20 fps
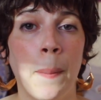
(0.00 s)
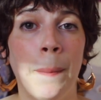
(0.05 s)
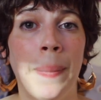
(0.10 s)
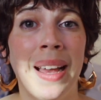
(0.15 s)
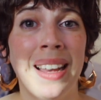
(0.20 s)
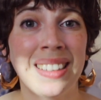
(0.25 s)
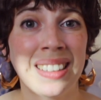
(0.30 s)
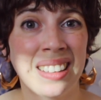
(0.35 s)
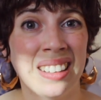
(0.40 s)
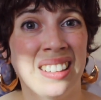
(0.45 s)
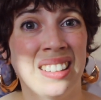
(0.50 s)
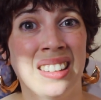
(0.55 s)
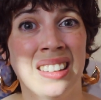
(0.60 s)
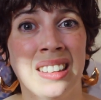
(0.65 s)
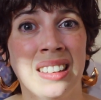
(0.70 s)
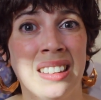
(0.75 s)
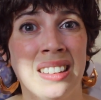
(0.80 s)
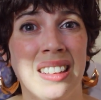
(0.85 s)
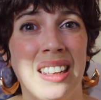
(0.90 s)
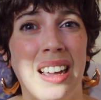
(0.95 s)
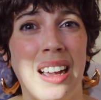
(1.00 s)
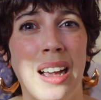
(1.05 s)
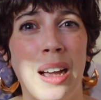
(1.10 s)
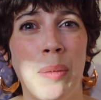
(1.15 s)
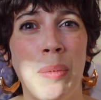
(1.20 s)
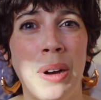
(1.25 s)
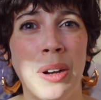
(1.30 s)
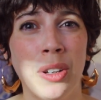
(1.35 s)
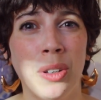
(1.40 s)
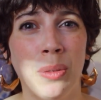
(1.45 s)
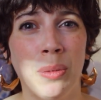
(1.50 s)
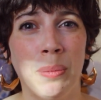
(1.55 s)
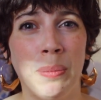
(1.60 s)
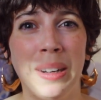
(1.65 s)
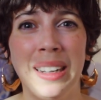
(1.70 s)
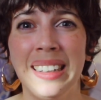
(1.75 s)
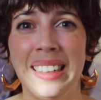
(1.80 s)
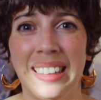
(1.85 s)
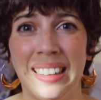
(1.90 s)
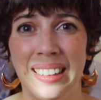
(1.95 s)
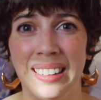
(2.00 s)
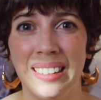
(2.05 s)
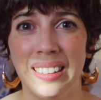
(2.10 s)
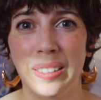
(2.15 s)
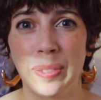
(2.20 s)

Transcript: peasants about your money,